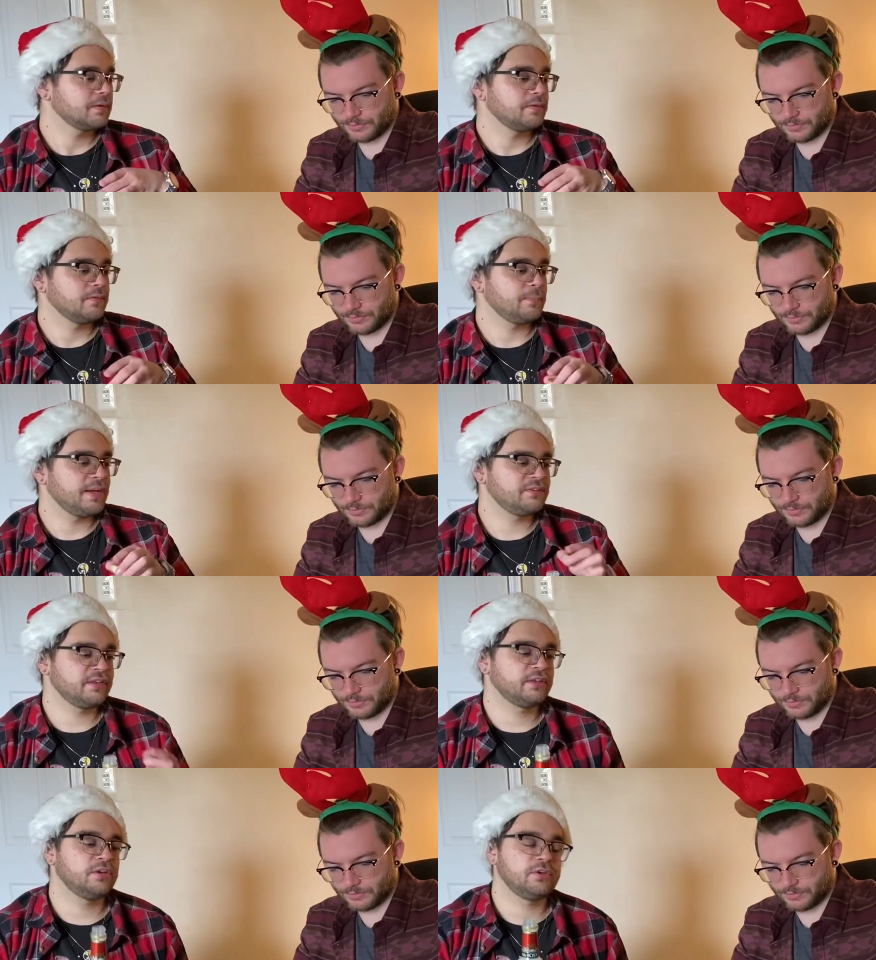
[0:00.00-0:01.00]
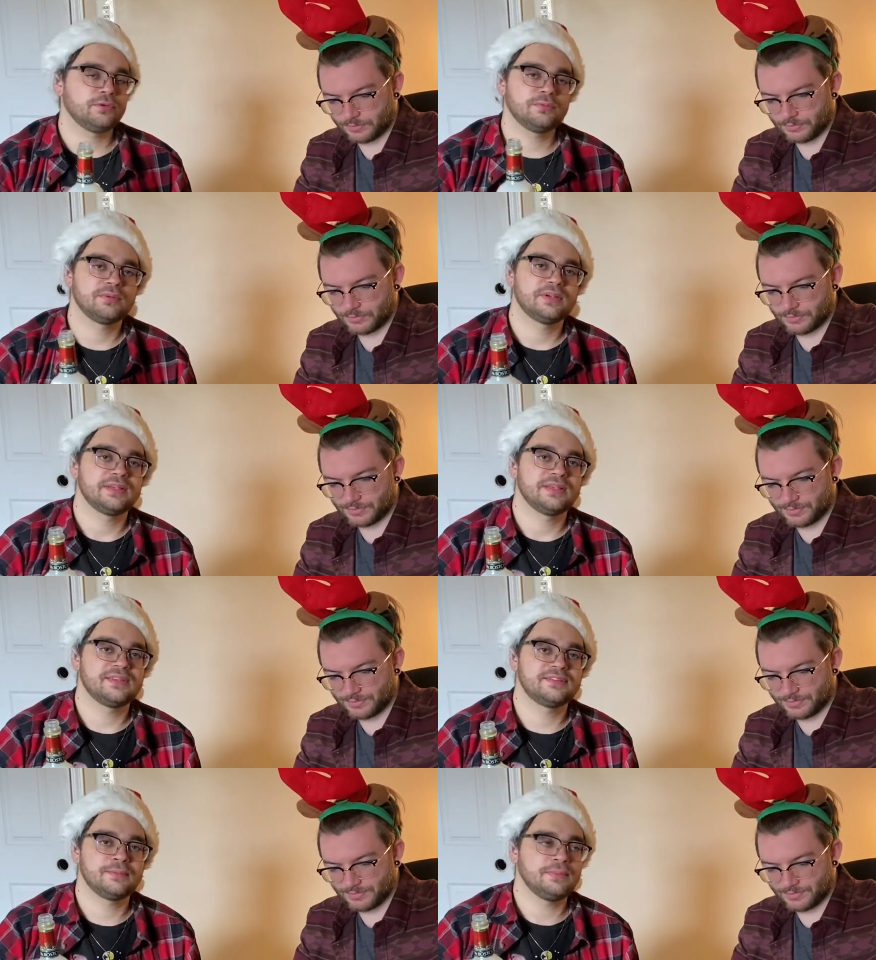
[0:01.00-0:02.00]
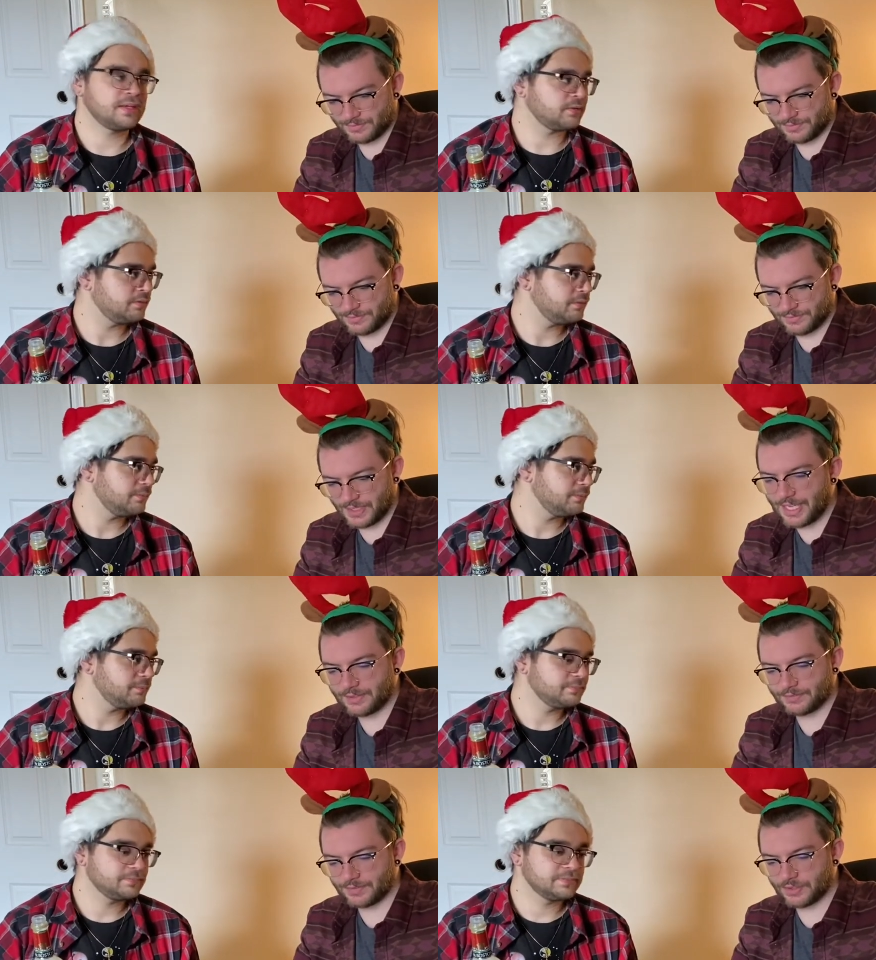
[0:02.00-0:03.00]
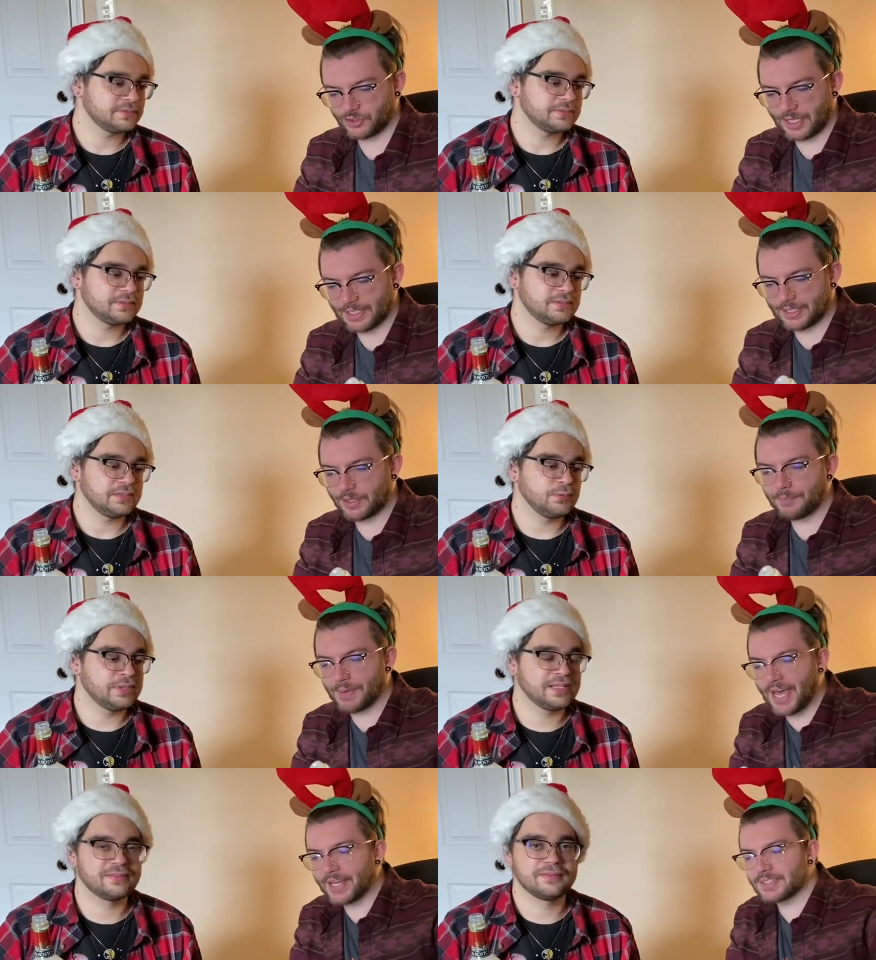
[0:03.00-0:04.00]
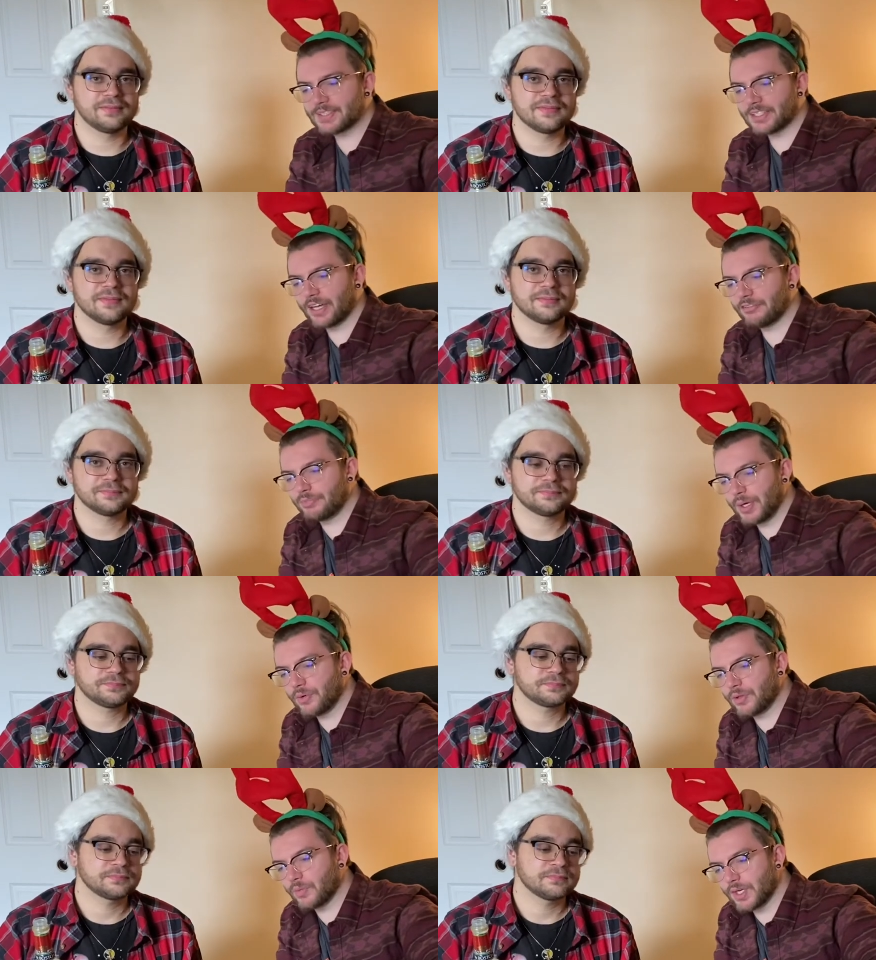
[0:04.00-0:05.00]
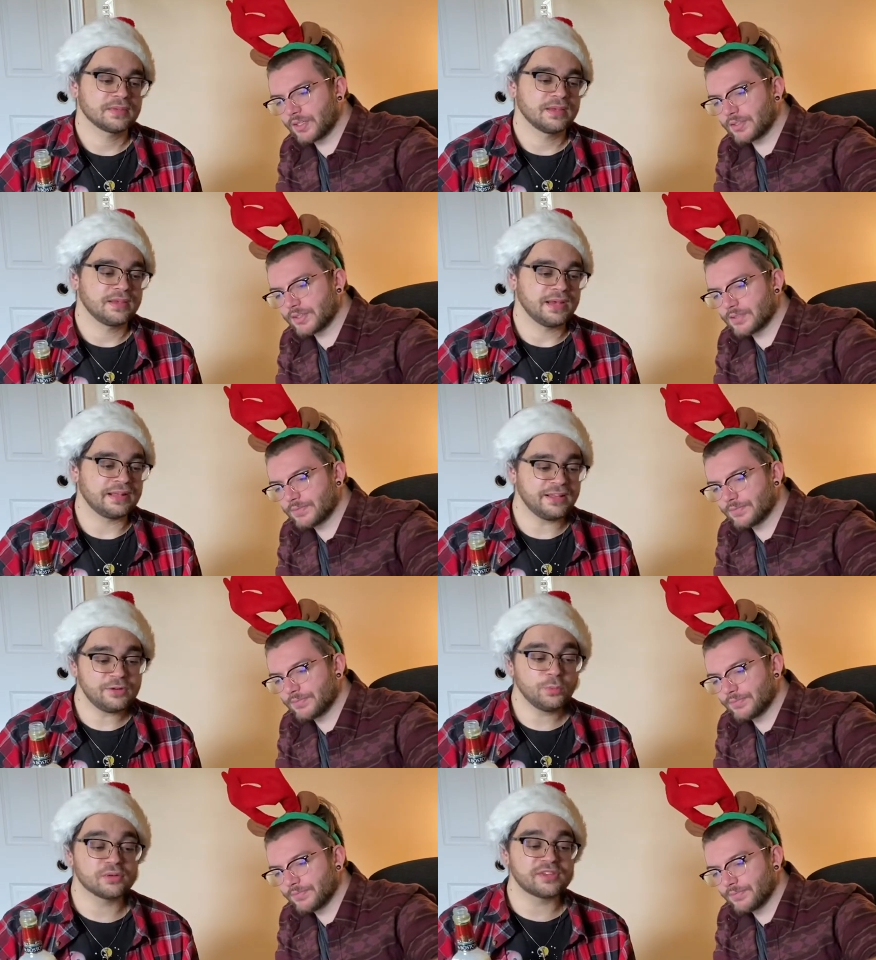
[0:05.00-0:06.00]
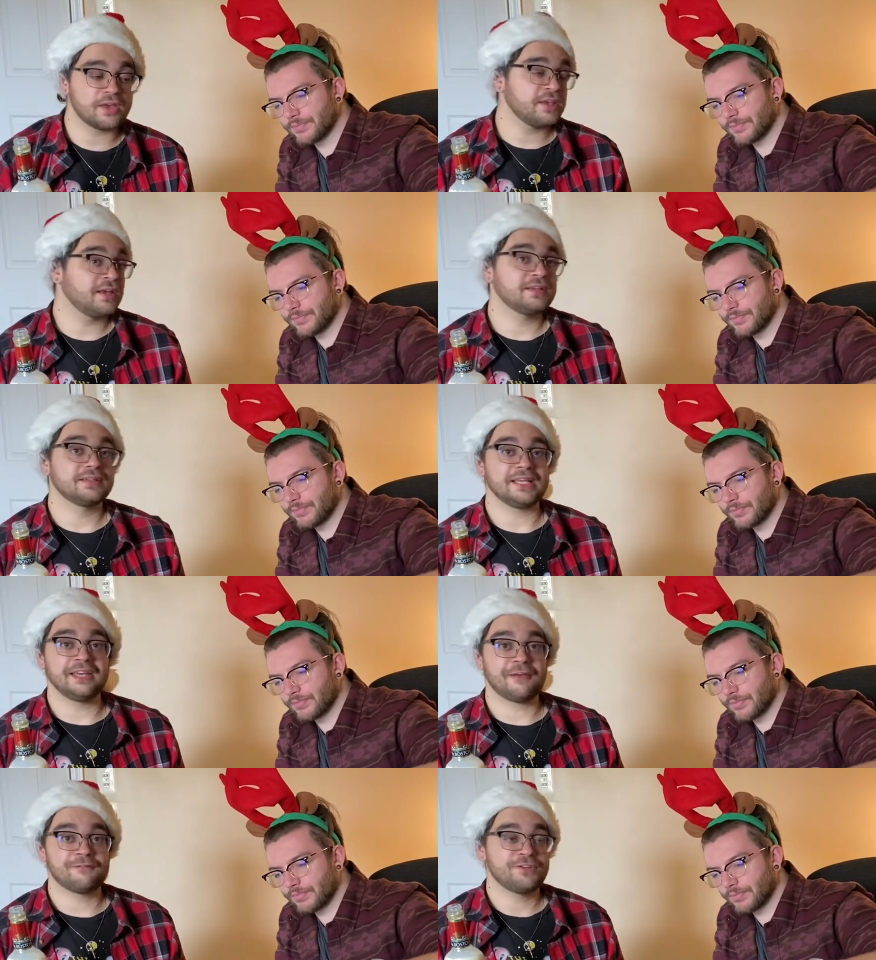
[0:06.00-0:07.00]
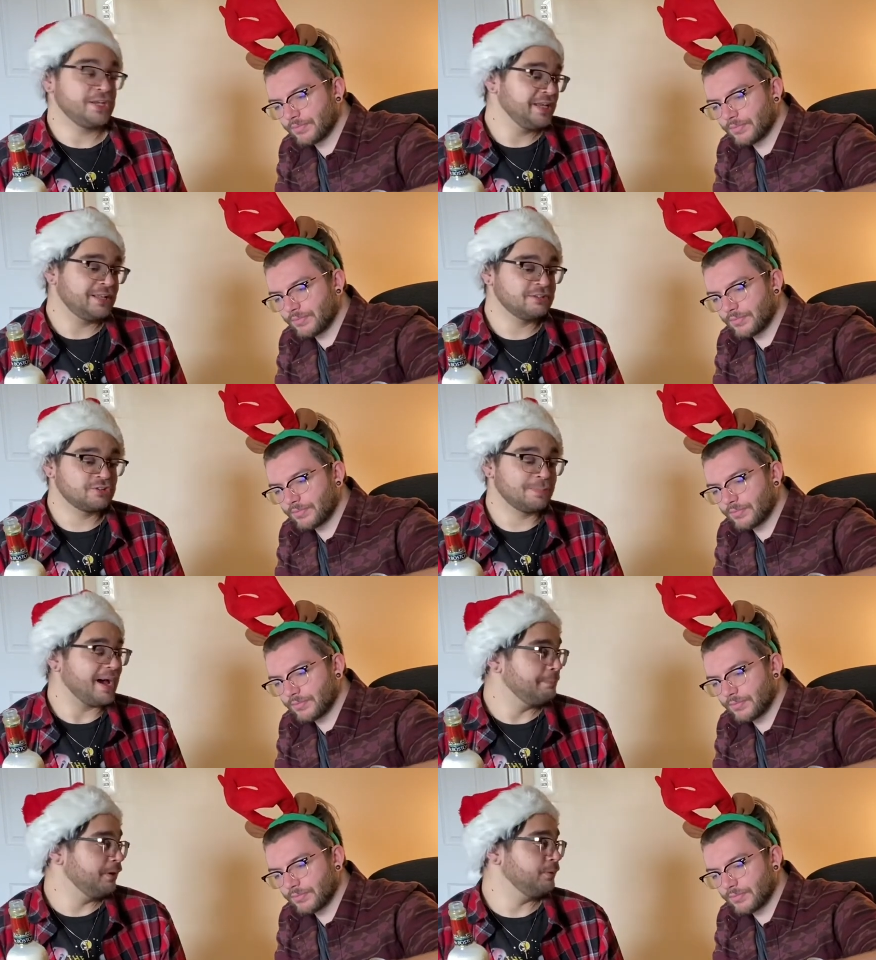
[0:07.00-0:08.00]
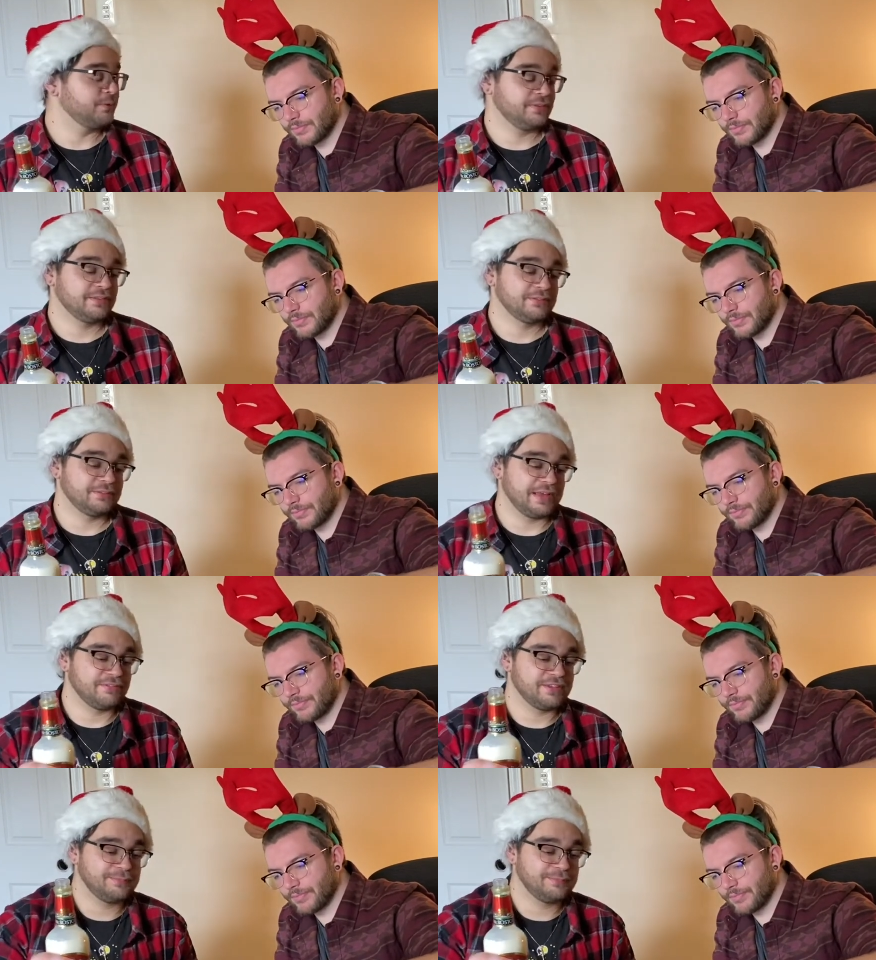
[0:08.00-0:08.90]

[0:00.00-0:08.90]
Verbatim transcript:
Speaker 1: the best thing to do is to mix. Yeah.
Speaker 2: Try and get the best of both worlds. And then we'll
Speaker 1: tell you if you need to just buy both every time